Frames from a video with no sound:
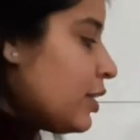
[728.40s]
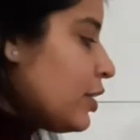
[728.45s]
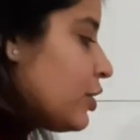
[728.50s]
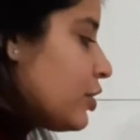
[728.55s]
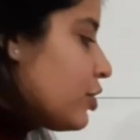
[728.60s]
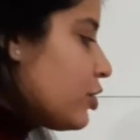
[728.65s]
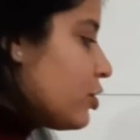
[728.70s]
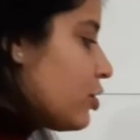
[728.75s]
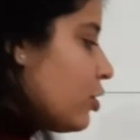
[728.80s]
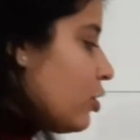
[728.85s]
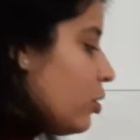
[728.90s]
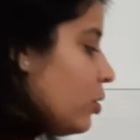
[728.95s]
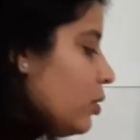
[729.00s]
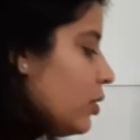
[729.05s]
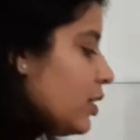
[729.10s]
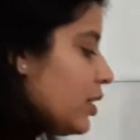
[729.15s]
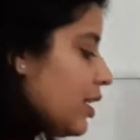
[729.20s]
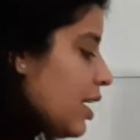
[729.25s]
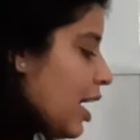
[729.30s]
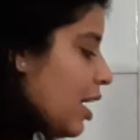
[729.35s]

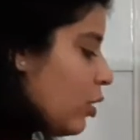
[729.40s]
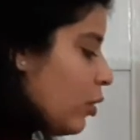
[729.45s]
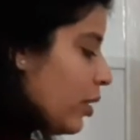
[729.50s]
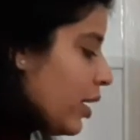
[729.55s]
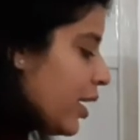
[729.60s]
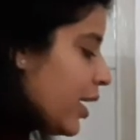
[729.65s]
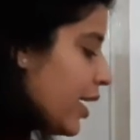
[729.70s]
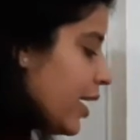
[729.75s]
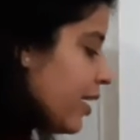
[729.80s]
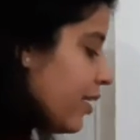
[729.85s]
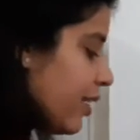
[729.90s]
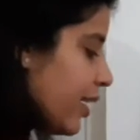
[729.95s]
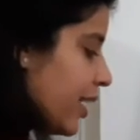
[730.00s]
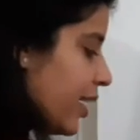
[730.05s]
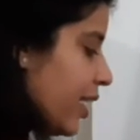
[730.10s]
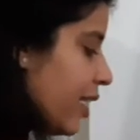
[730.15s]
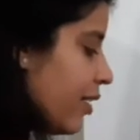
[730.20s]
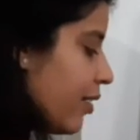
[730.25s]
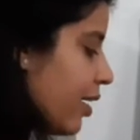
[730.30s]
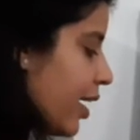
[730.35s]
So now here can
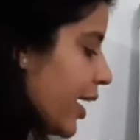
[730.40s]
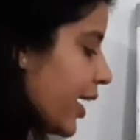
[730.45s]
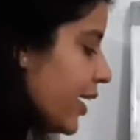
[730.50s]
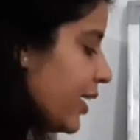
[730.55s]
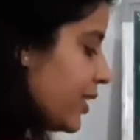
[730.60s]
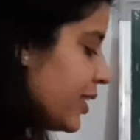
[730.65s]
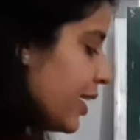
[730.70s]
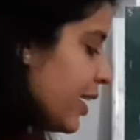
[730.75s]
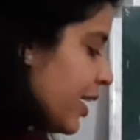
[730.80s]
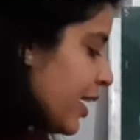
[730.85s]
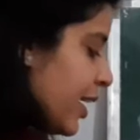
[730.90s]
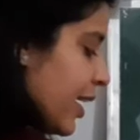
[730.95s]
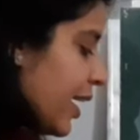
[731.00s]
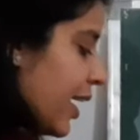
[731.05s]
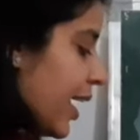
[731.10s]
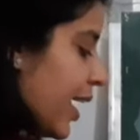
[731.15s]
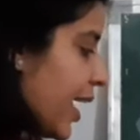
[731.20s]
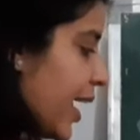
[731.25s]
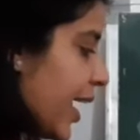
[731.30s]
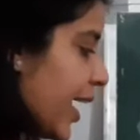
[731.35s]
I write
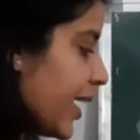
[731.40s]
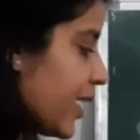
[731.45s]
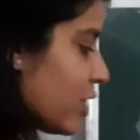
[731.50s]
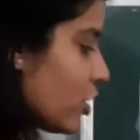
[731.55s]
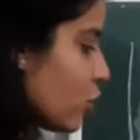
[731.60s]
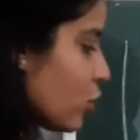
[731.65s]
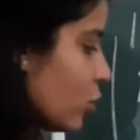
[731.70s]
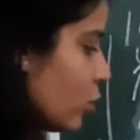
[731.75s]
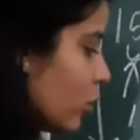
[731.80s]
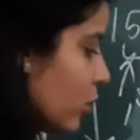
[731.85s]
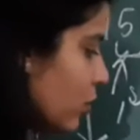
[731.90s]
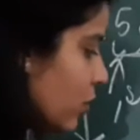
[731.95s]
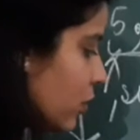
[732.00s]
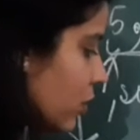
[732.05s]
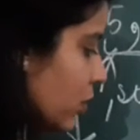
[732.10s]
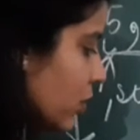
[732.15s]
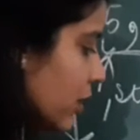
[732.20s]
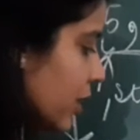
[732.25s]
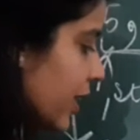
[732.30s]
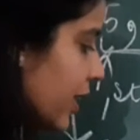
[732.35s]

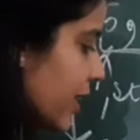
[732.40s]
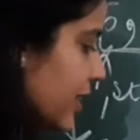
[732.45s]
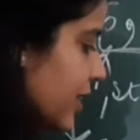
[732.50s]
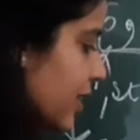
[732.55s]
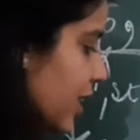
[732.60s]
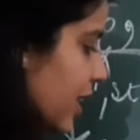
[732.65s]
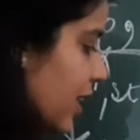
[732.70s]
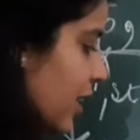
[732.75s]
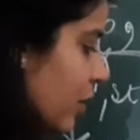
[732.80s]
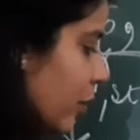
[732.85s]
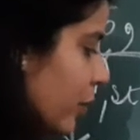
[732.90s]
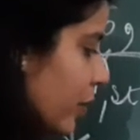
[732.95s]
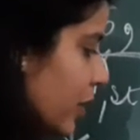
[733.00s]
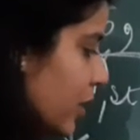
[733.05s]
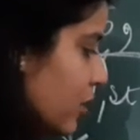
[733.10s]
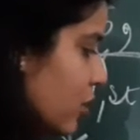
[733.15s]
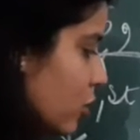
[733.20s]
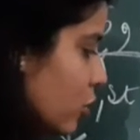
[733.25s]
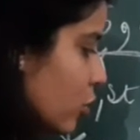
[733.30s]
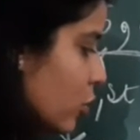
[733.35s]
A2 is
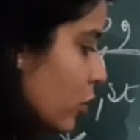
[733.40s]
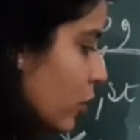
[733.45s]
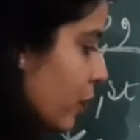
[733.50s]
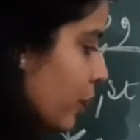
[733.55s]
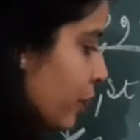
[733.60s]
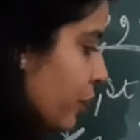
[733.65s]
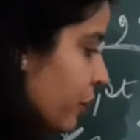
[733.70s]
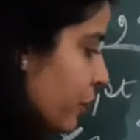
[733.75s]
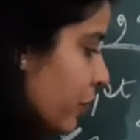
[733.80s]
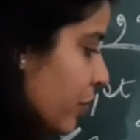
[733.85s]
equals to